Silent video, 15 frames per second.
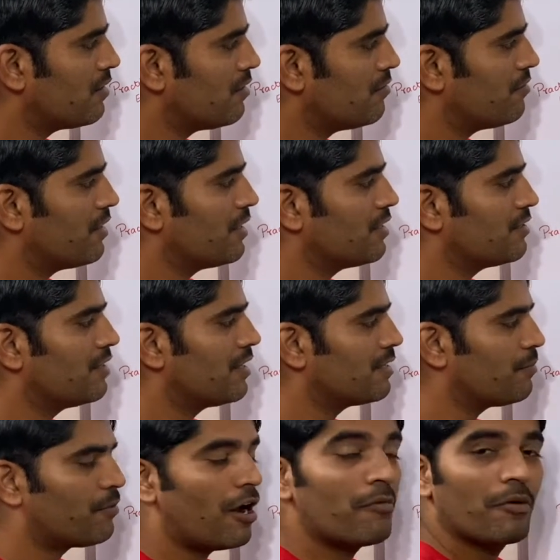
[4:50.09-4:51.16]
where there is a
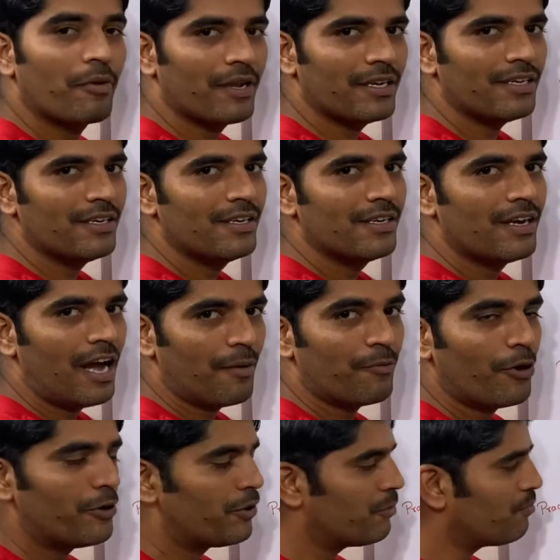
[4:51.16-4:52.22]
problem here. I'm
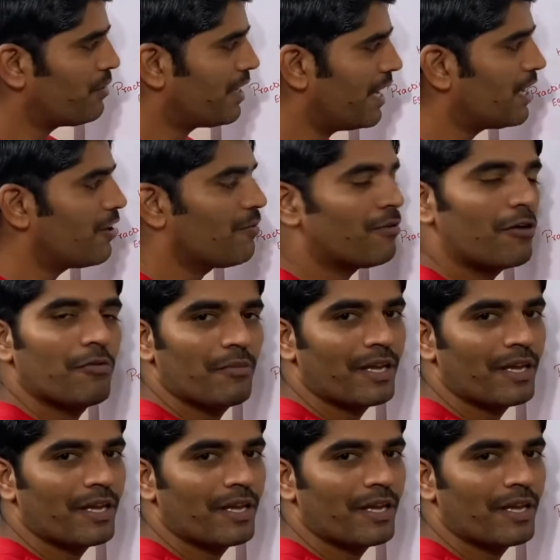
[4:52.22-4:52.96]
going to create a problem.